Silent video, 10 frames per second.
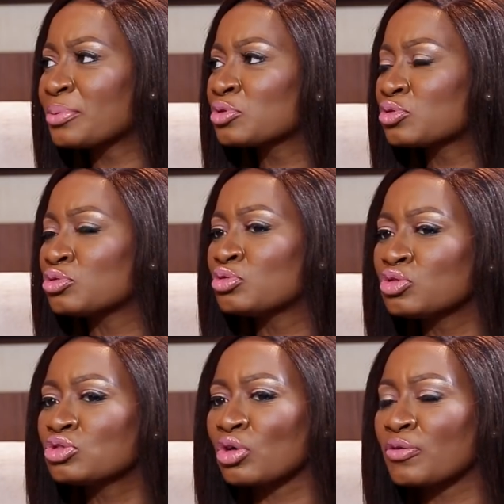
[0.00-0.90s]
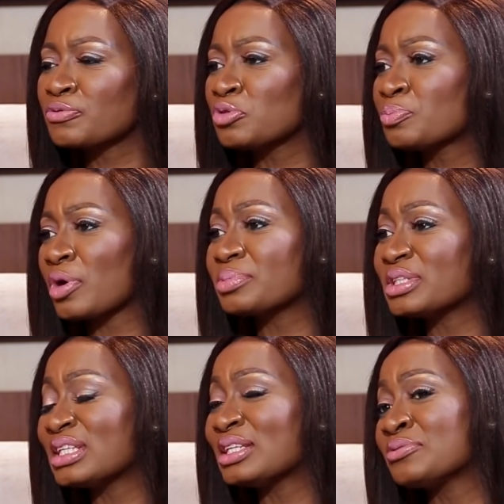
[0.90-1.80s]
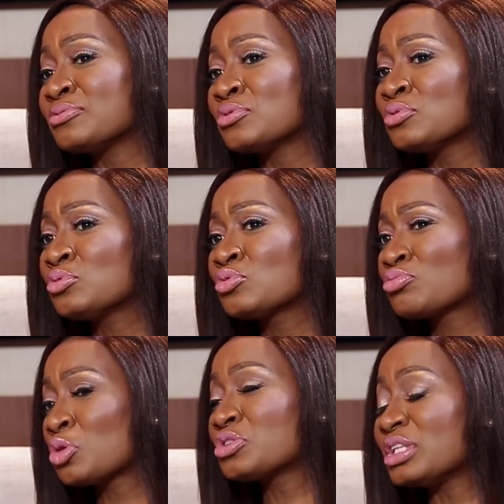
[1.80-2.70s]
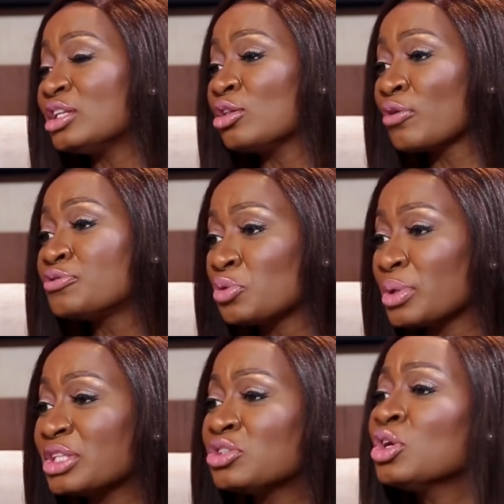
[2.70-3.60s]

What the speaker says: able to do stuff you probably didn't even totally love doing.